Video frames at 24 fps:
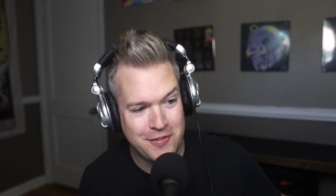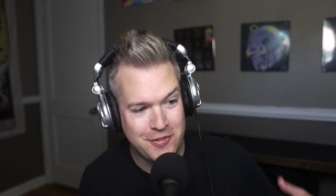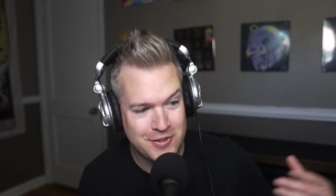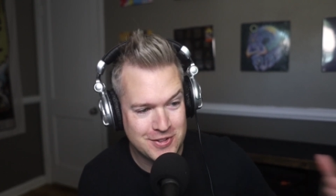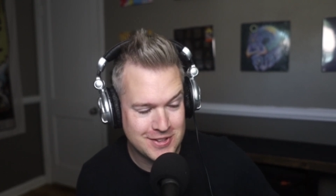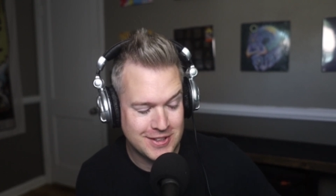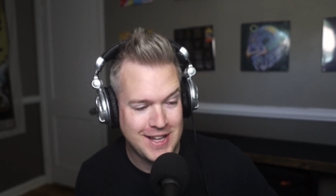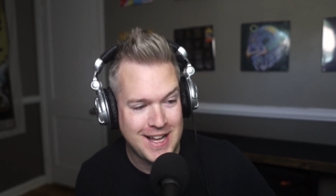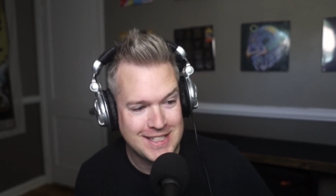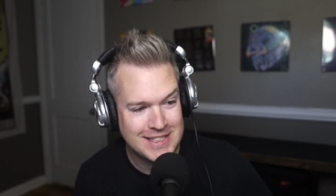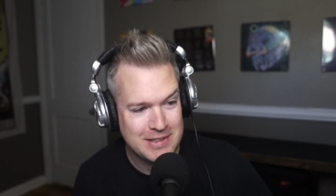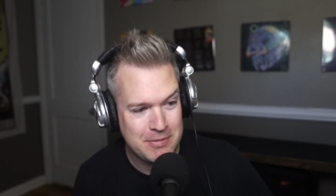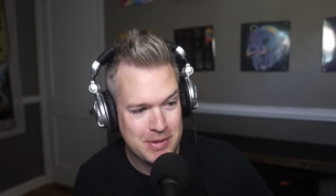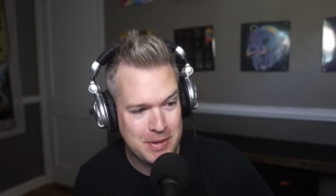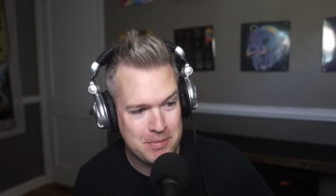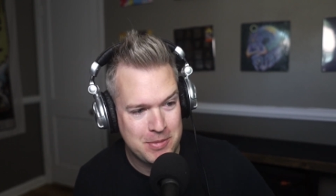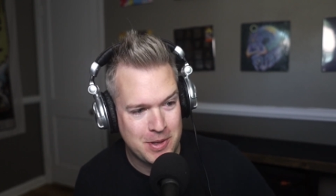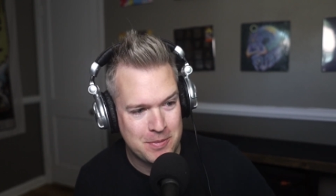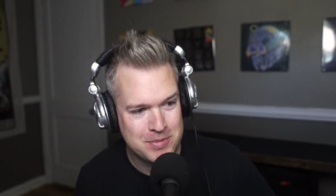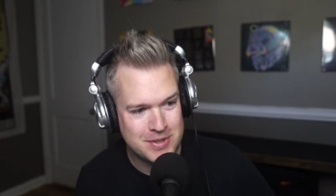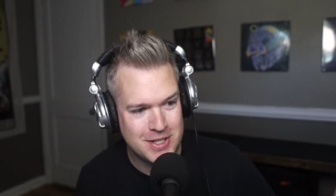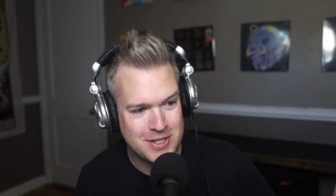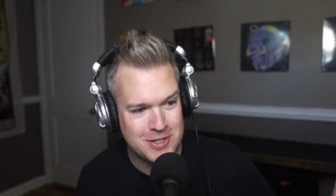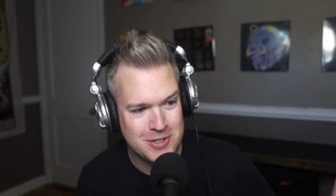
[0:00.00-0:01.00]
It's the last time I
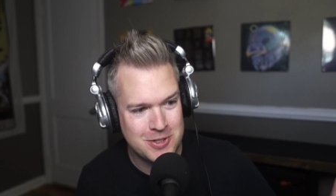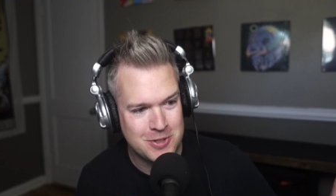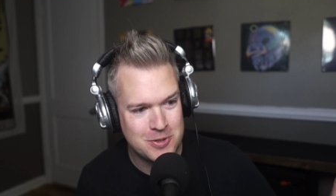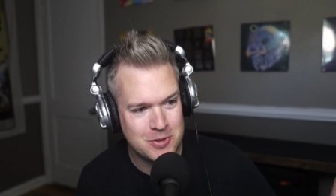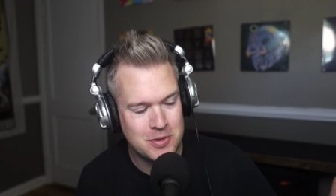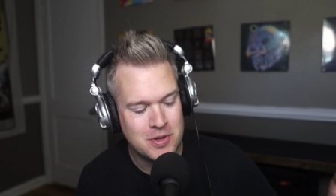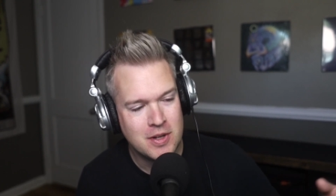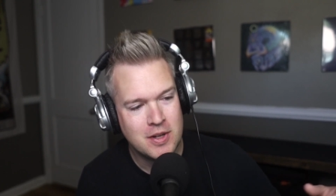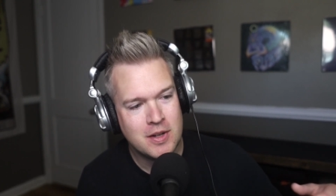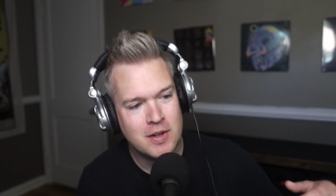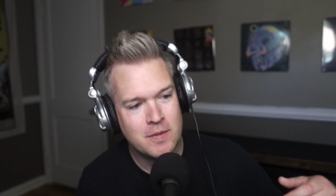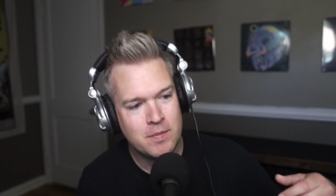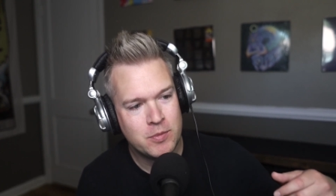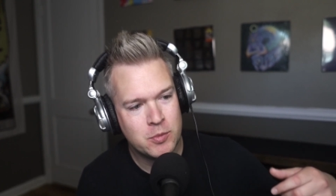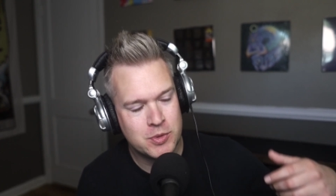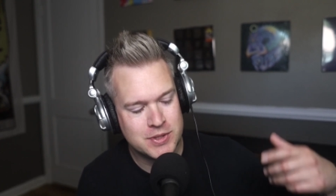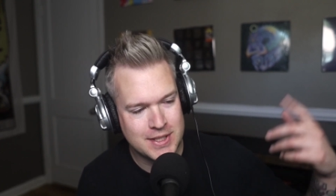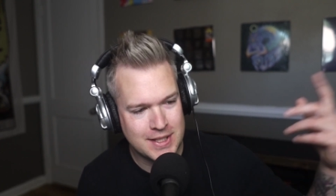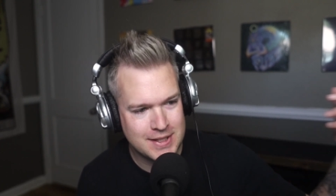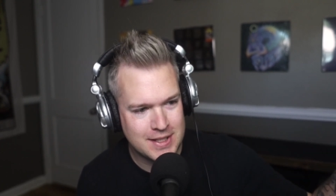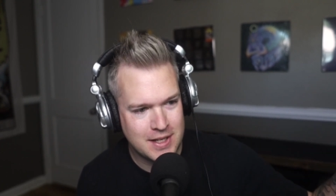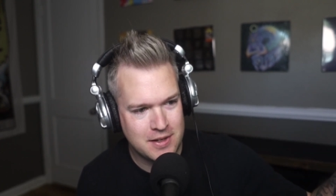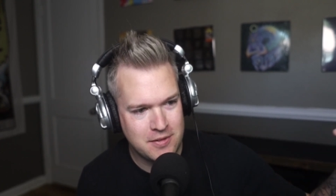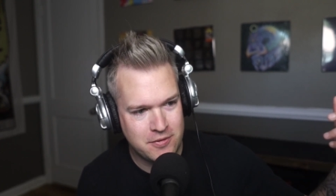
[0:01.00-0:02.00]
bumped into you was
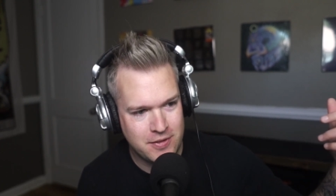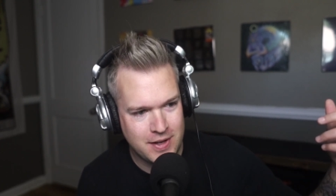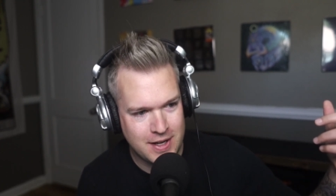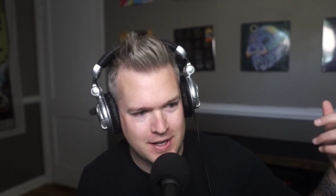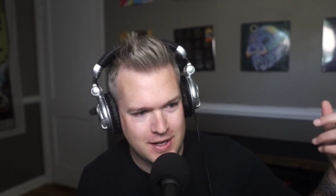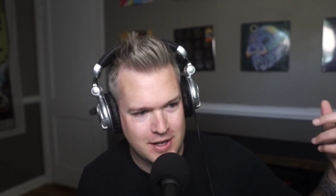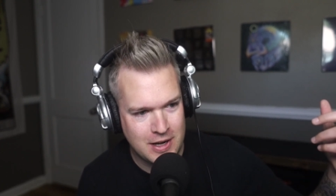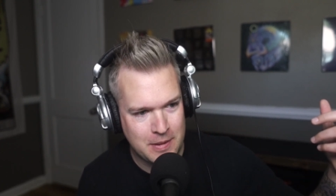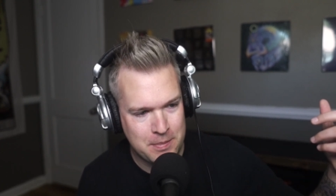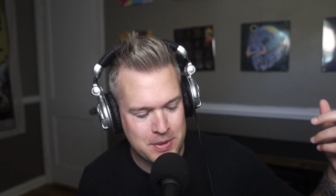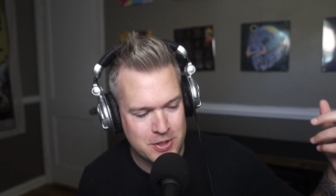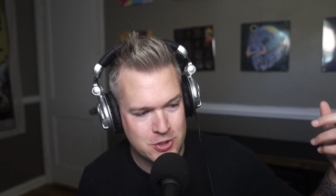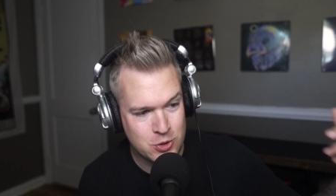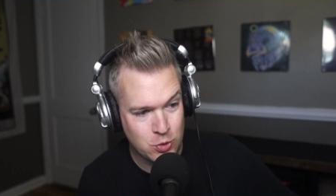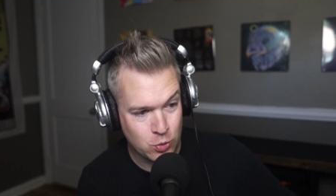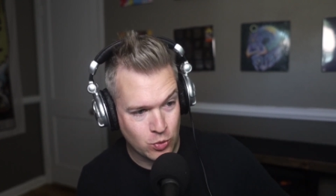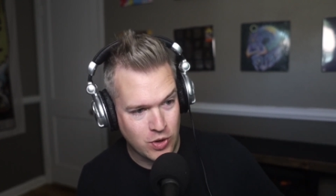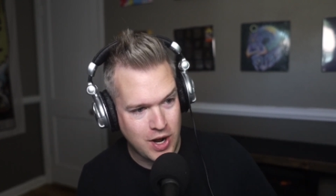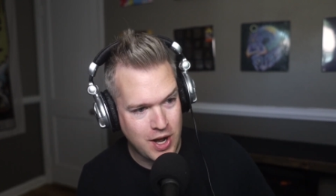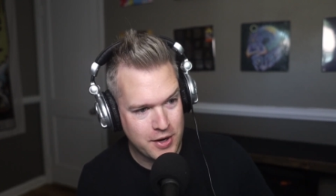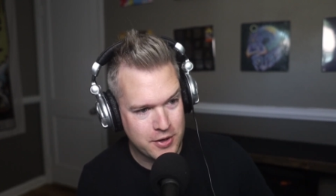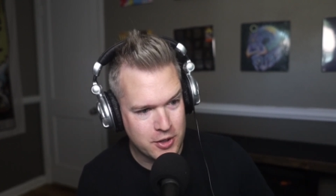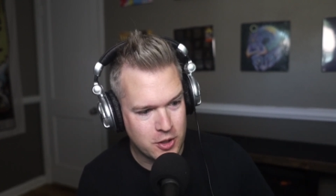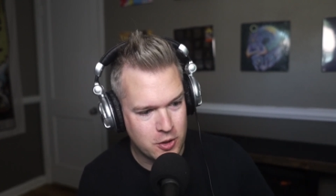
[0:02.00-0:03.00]
at that event up in
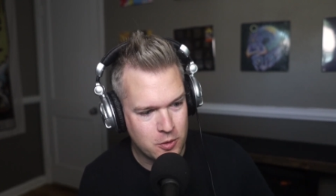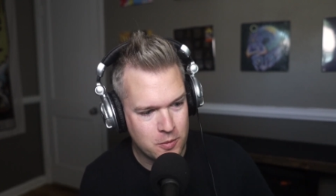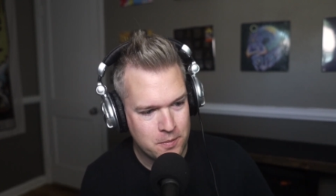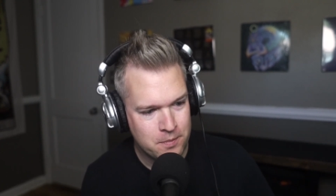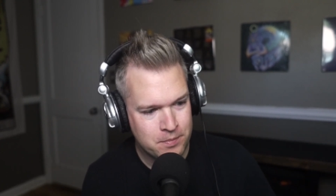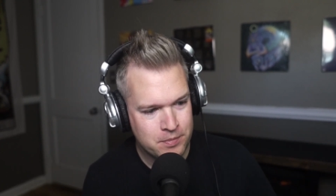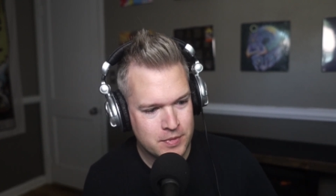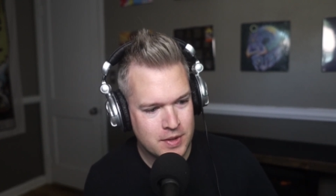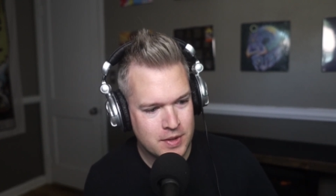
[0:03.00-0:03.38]
Toronto.